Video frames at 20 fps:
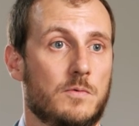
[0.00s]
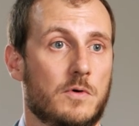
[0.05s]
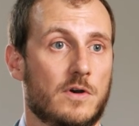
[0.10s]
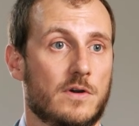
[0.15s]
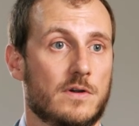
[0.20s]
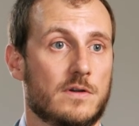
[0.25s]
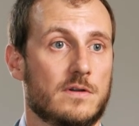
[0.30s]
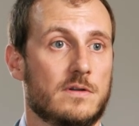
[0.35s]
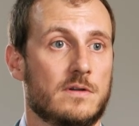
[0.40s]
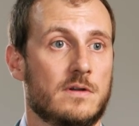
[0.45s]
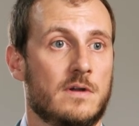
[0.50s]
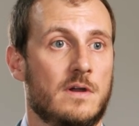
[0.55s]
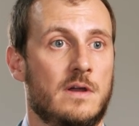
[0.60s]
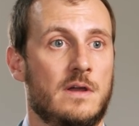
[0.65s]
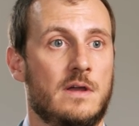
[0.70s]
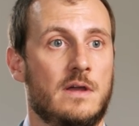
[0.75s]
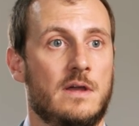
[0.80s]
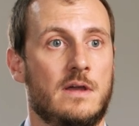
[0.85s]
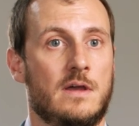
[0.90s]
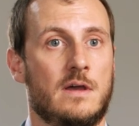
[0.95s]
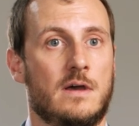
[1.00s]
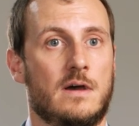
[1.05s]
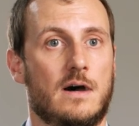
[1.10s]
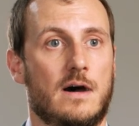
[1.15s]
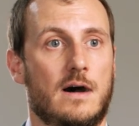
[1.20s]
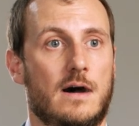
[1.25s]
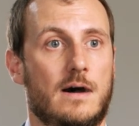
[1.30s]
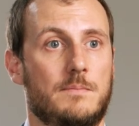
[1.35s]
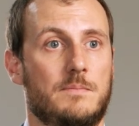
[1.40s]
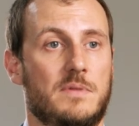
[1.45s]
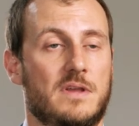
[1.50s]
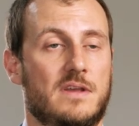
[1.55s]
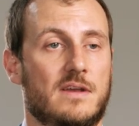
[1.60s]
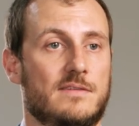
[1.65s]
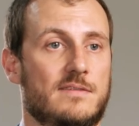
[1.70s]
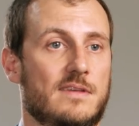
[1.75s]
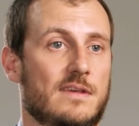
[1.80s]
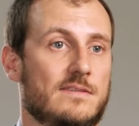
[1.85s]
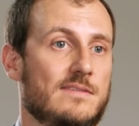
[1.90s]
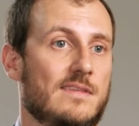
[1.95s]
work,
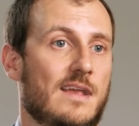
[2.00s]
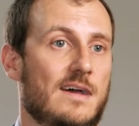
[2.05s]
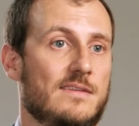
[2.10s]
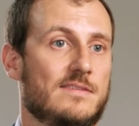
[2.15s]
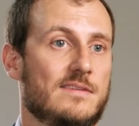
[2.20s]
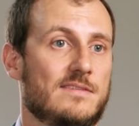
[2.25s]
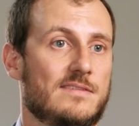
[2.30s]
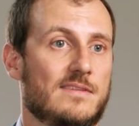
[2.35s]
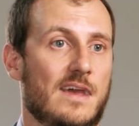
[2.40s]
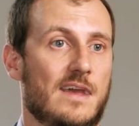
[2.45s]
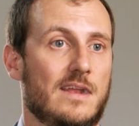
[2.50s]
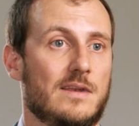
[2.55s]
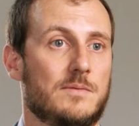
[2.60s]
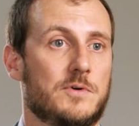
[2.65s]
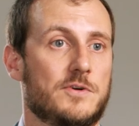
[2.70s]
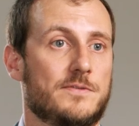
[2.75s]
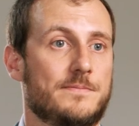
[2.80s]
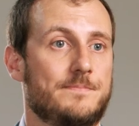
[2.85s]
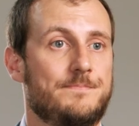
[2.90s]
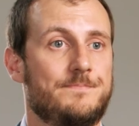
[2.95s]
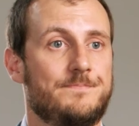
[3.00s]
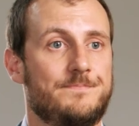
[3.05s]
because that's not sustainable.